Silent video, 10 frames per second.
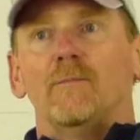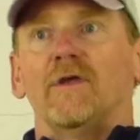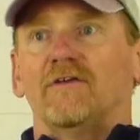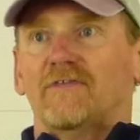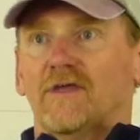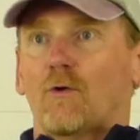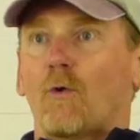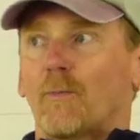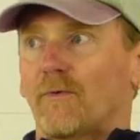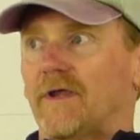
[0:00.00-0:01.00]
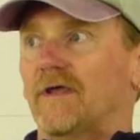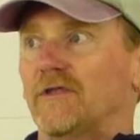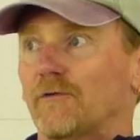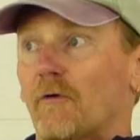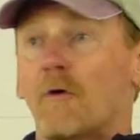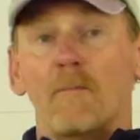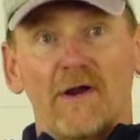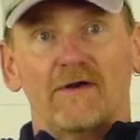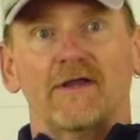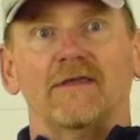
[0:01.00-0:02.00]
because they incorporate a
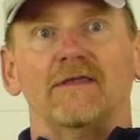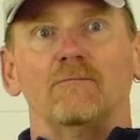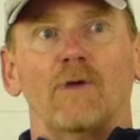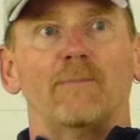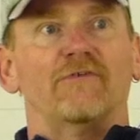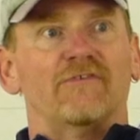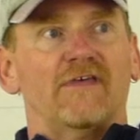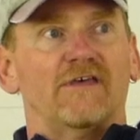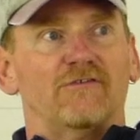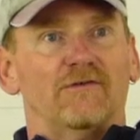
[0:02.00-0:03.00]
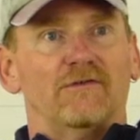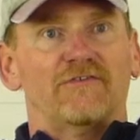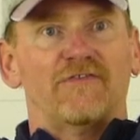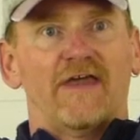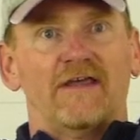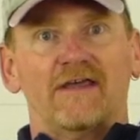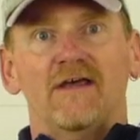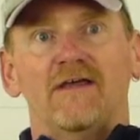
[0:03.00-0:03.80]
Euro-American representational aesthetic